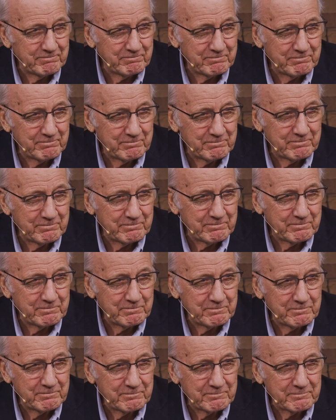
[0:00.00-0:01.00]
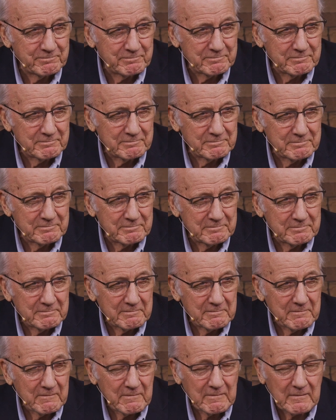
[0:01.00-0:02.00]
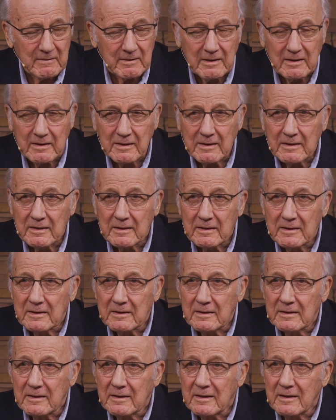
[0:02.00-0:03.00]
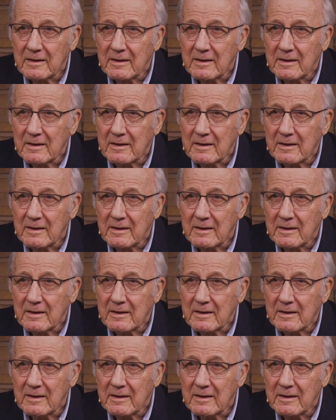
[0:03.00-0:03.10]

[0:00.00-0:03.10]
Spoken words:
No one is speaking in this clip.